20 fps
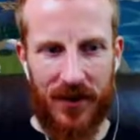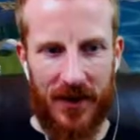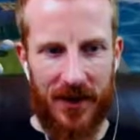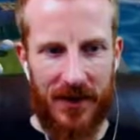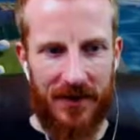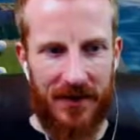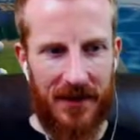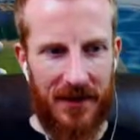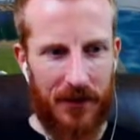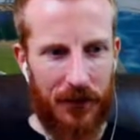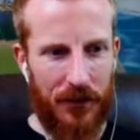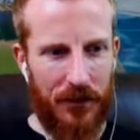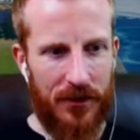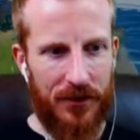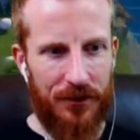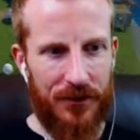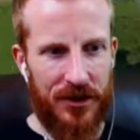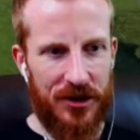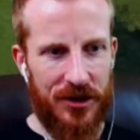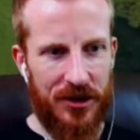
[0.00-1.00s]
And I think with
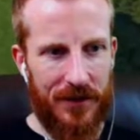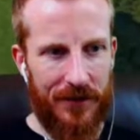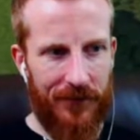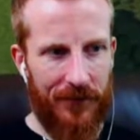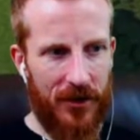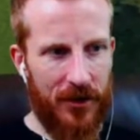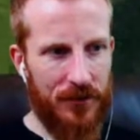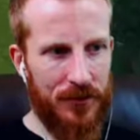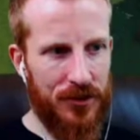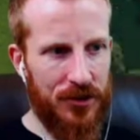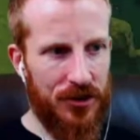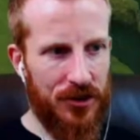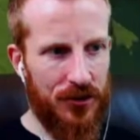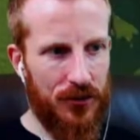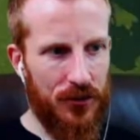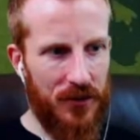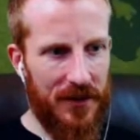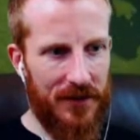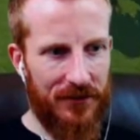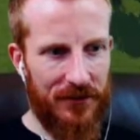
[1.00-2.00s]
3 sheep farms,
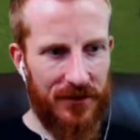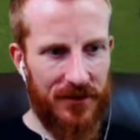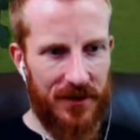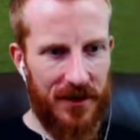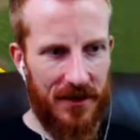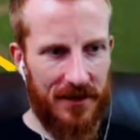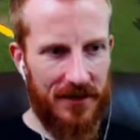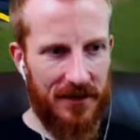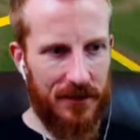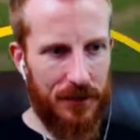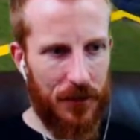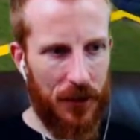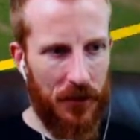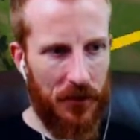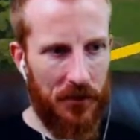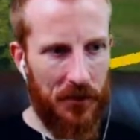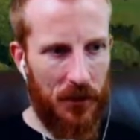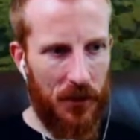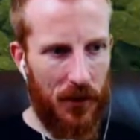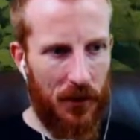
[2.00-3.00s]
2 weavers' huts is
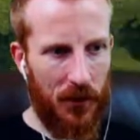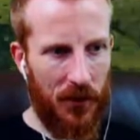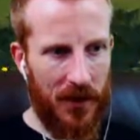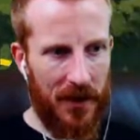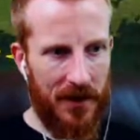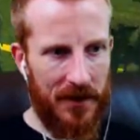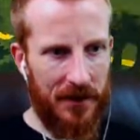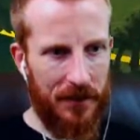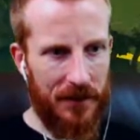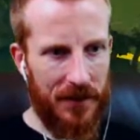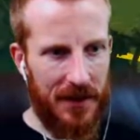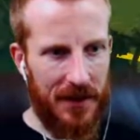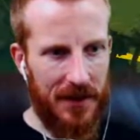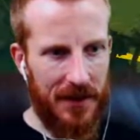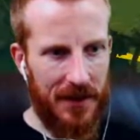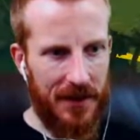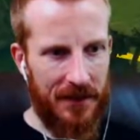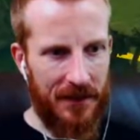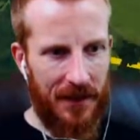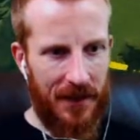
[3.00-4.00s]
probably what we'll end up
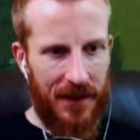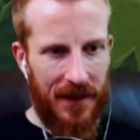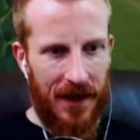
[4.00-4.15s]
needing.